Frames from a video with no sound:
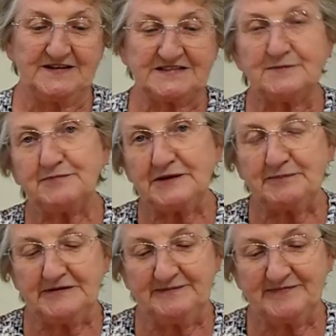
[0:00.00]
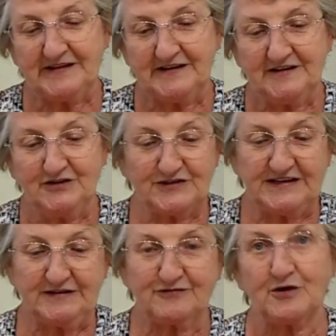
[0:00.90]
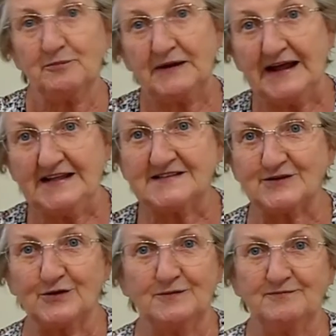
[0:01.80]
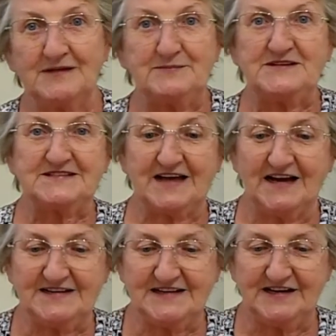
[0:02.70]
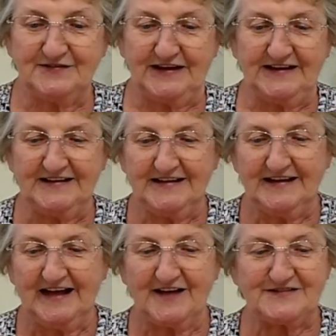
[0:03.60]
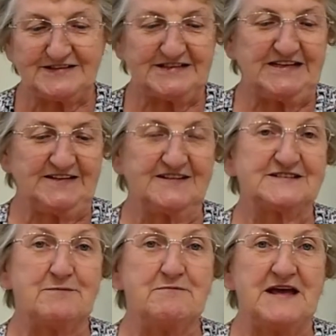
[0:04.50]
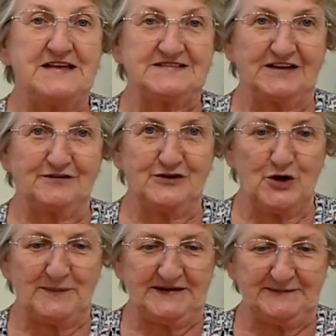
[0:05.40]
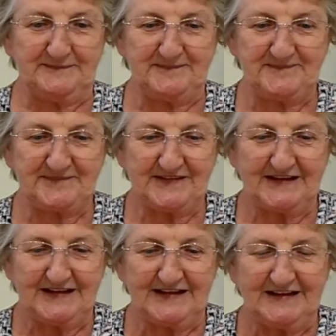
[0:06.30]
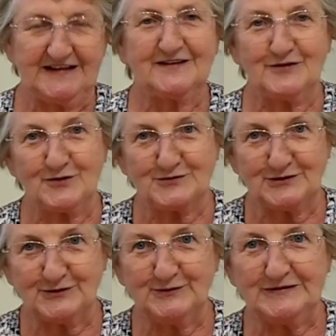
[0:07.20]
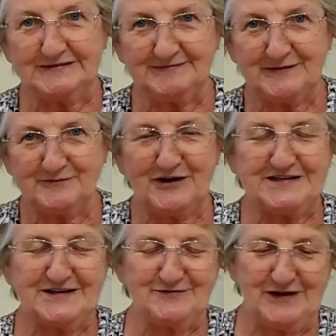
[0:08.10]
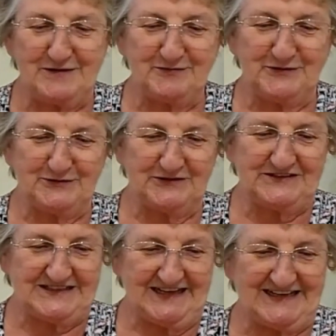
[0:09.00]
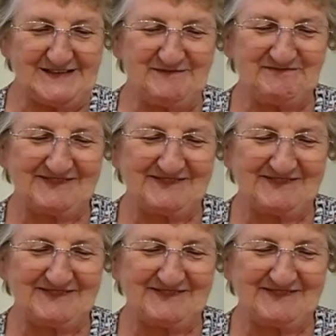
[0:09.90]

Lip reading: Some people looking from planes or maybe skydiving have seen this amazing phenomenon. If you go to Google and write in rainbow, you can see it.